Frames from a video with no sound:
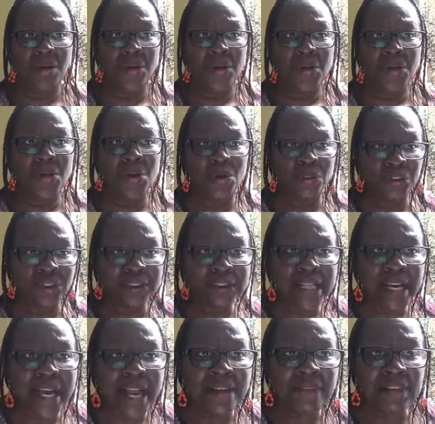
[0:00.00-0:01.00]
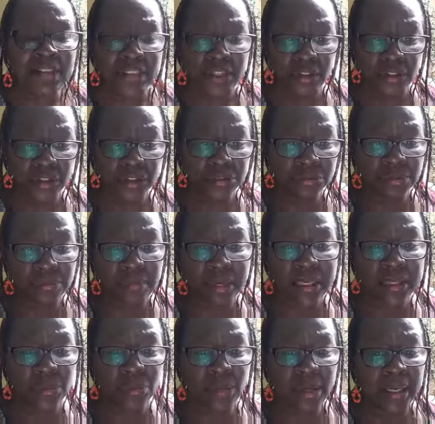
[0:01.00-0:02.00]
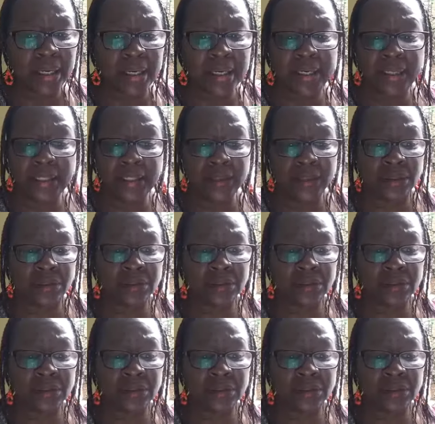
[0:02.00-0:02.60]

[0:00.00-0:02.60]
You know, just let everything just remain the way that it is.